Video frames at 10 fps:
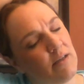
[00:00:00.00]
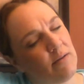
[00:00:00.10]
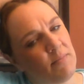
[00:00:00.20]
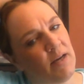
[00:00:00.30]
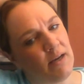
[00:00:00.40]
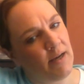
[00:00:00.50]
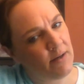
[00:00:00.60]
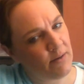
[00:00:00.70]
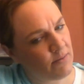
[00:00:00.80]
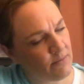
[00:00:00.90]
But I
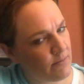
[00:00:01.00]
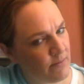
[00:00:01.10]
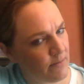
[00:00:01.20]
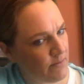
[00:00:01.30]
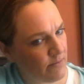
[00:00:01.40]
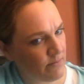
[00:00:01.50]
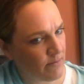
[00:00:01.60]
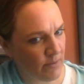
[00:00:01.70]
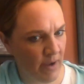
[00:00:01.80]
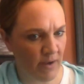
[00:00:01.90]
don't know
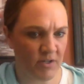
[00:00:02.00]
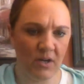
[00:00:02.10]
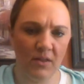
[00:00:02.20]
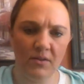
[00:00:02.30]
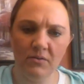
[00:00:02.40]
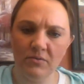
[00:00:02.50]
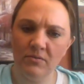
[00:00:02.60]
how she got those.